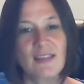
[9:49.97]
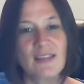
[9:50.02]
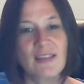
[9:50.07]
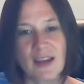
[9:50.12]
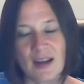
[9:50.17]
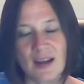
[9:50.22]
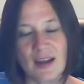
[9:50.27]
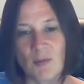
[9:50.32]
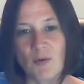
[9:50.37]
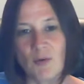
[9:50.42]

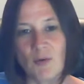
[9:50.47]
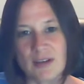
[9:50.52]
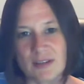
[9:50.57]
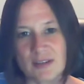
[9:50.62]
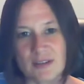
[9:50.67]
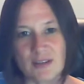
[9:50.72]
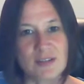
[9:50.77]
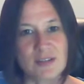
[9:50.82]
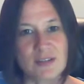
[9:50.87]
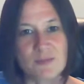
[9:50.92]
then I'm going
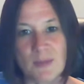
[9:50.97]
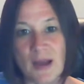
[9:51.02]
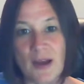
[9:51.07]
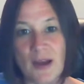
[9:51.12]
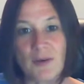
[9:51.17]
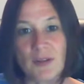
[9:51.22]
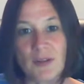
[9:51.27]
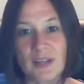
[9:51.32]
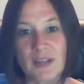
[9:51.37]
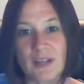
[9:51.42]
to
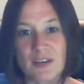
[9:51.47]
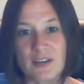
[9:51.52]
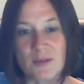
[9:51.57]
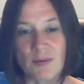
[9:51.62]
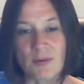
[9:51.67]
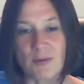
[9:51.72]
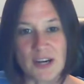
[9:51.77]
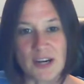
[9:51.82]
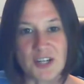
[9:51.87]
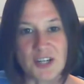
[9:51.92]
spiral into
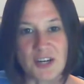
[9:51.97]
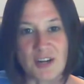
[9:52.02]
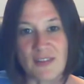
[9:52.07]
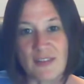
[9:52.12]
depression,